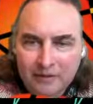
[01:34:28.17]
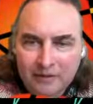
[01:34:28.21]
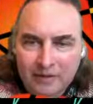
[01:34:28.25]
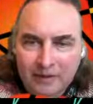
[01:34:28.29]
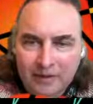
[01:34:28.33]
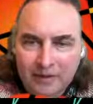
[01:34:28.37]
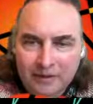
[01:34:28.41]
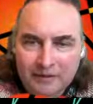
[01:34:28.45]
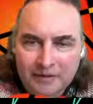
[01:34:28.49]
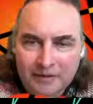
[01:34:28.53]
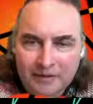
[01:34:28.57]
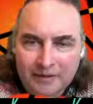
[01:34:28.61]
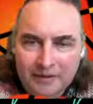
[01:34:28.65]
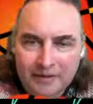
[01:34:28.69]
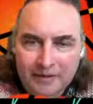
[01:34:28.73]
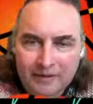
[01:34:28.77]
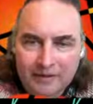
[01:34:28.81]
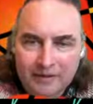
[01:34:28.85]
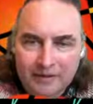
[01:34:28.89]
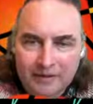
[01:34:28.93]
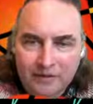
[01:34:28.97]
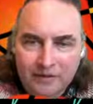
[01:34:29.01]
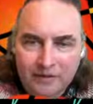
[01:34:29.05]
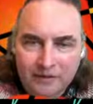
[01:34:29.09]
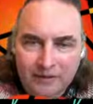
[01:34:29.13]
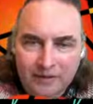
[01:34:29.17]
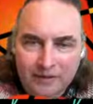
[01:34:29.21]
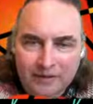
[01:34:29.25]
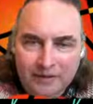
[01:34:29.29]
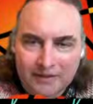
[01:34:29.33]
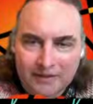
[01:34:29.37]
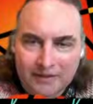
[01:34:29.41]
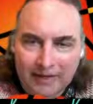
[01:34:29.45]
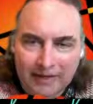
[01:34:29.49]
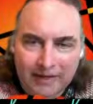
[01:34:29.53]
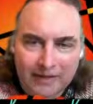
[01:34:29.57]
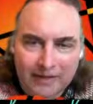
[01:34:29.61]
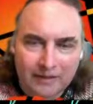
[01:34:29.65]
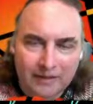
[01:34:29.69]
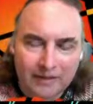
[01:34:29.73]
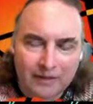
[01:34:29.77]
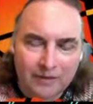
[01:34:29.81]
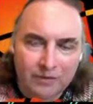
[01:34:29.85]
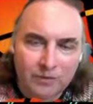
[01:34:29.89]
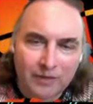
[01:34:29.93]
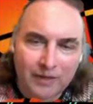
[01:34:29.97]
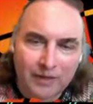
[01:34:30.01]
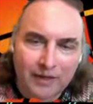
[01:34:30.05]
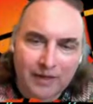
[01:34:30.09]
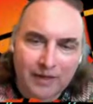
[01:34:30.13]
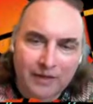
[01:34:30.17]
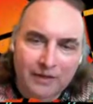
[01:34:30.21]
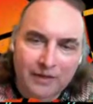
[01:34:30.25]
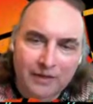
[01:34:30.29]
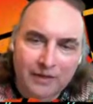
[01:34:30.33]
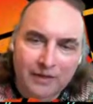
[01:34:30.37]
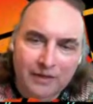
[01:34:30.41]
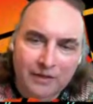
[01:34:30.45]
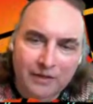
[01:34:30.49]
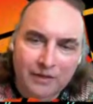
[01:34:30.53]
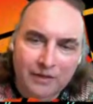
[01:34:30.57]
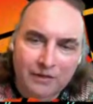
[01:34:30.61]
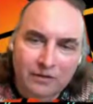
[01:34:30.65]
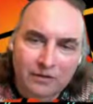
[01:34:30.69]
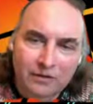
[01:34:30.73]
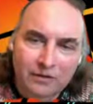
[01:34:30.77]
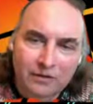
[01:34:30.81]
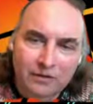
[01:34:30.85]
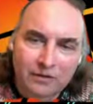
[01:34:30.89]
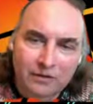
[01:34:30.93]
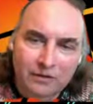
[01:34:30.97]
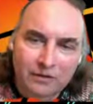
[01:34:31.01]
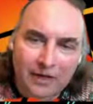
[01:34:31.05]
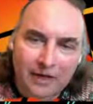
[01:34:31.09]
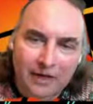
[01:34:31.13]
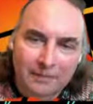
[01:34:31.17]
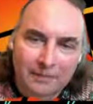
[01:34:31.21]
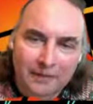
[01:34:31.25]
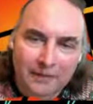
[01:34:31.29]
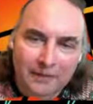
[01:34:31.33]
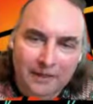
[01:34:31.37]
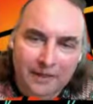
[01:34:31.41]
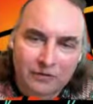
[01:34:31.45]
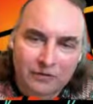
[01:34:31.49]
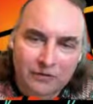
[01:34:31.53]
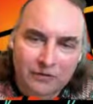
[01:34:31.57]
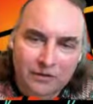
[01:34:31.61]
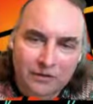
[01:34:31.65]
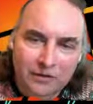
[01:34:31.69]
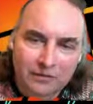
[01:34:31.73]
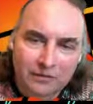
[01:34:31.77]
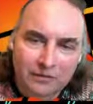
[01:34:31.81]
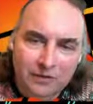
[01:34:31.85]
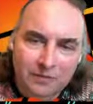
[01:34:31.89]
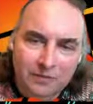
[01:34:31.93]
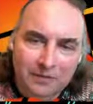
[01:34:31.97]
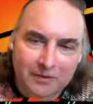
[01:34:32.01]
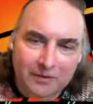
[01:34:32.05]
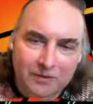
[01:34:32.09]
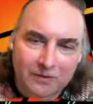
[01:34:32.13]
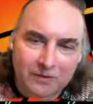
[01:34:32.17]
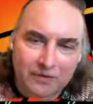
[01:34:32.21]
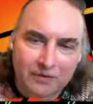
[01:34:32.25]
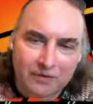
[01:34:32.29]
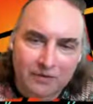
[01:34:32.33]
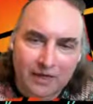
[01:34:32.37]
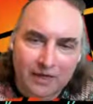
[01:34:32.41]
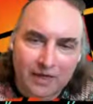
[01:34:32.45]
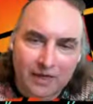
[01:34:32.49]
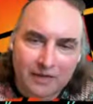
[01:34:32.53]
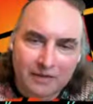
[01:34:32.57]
is it is internet scale in a way that application service meshes are not.